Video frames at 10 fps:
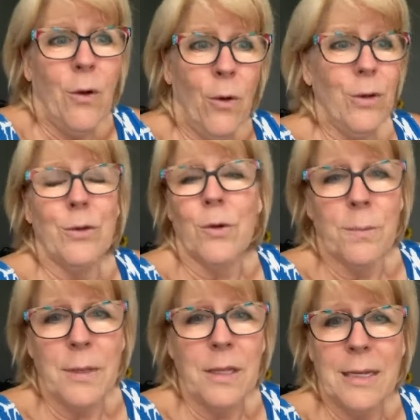or their
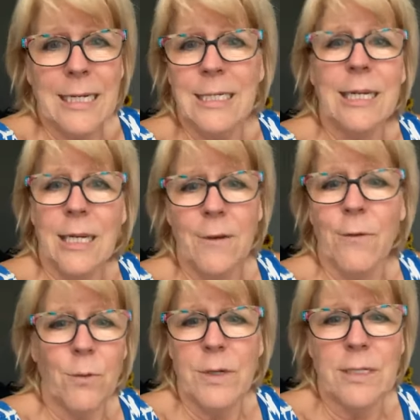ability to give
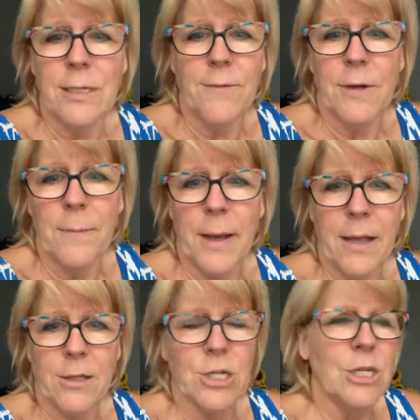or receive an
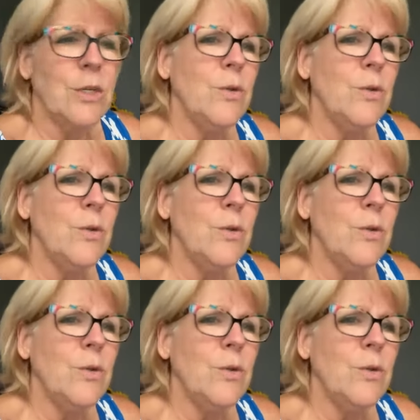apology.